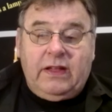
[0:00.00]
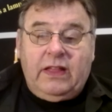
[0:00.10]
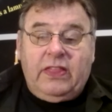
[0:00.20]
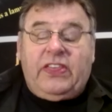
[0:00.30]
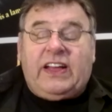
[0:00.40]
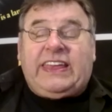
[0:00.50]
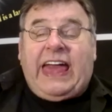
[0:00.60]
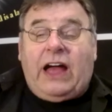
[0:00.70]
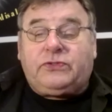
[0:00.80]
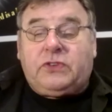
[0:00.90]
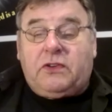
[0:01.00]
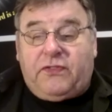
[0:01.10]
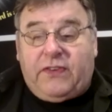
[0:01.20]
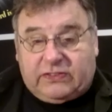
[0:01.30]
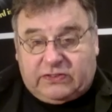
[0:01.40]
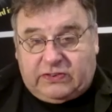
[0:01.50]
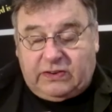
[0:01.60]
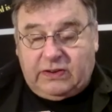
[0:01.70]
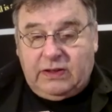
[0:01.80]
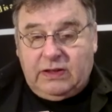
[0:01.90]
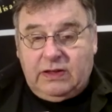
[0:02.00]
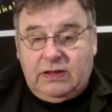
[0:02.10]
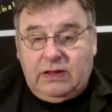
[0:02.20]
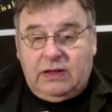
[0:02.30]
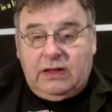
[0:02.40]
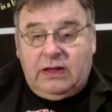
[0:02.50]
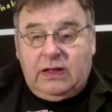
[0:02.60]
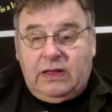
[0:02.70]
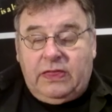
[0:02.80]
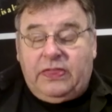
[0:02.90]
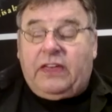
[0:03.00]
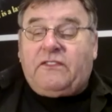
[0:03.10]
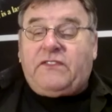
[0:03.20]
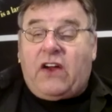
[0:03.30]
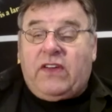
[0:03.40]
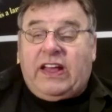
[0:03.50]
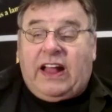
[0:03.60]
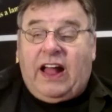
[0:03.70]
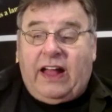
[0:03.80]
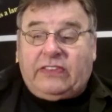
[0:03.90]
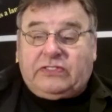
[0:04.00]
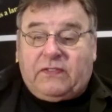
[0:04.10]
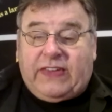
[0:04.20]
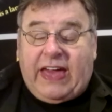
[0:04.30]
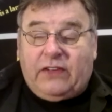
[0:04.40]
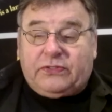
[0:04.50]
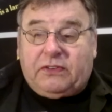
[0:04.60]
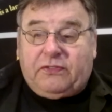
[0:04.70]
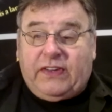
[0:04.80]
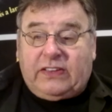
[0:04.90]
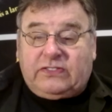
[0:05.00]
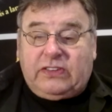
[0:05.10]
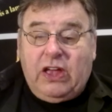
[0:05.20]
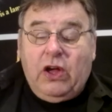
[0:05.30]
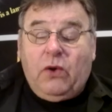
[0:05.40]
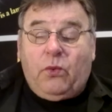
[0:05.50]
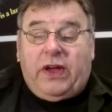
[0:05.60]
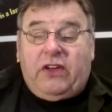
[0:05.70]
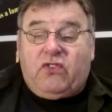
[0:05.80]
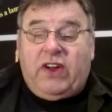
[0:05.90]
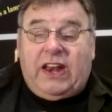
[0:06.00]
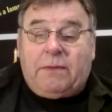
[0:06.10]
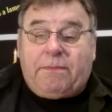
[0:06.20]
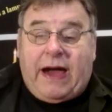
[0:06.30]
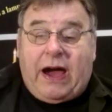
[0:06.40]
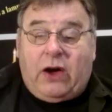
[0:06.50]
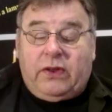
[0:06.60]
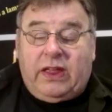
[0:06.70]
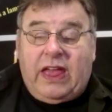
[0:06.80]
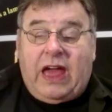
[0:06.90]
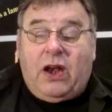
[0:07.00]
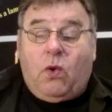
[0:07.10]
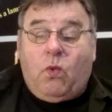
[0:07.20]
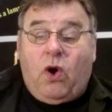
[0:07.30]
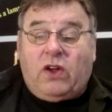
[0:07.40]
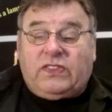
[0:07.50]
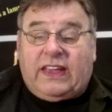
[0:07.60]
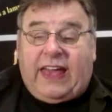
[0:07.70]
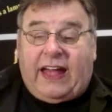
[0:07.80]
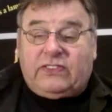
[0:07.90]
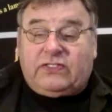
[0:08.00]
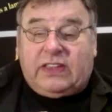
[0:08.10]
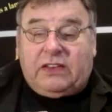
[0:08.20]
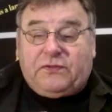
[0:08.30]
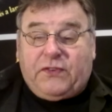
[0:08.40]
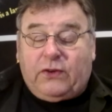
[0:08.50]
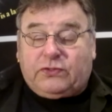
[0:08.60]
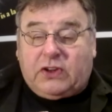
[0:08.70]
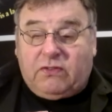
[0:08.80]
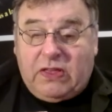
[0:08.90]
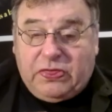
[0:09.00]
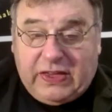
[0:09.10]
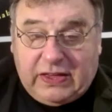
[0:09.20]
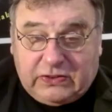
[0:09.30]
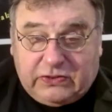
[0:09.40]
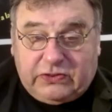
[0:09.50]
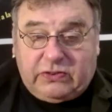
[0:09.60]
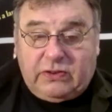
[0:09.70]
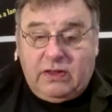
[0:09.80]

the counterfeits, the very kinds of counterfeits we read about and are warned against in First Corinthians.